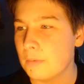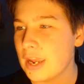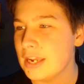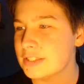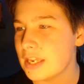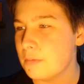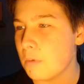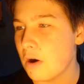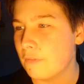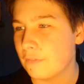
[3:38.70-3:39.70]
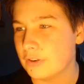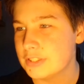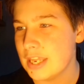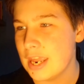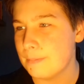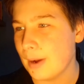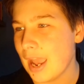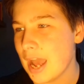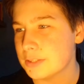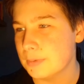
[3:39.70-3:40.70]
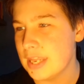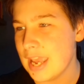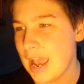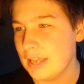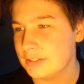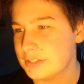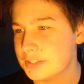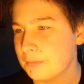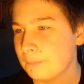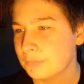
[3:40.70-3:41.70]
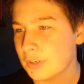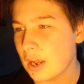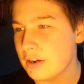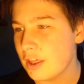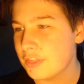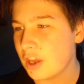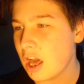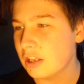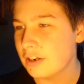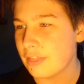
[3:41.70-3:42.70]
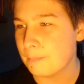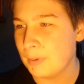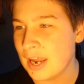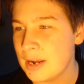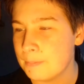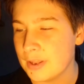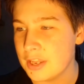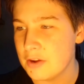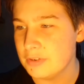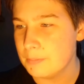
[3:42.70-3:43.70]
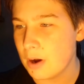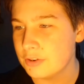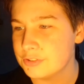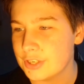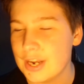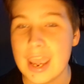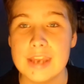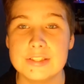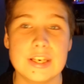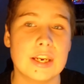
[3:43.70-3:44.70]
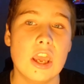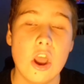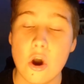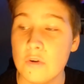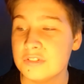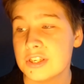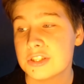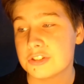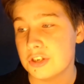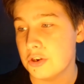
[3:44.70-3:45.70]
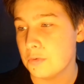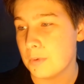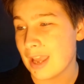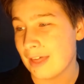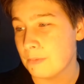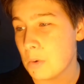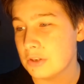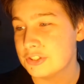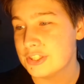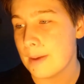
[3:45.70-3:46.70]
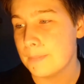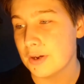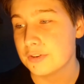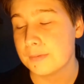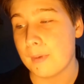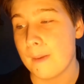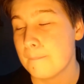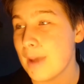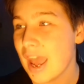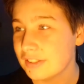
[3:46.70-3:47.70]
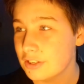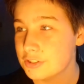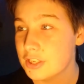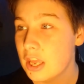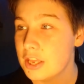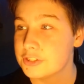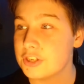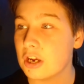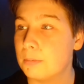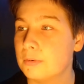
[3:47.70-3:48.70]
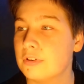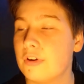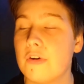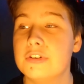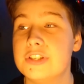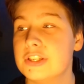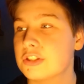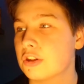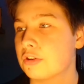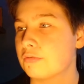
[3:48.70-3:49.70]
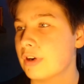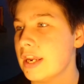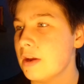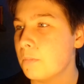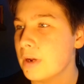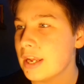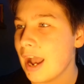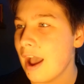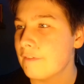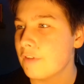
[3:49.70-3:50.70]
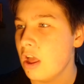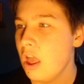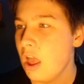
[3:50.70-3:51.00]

Kings in Wild Frontier by Adam and the Ants, Another Girl, Another Planet by The Only Ones, and ending on disc two we have One Step Beyond by Madness. Stuck up on disc three we have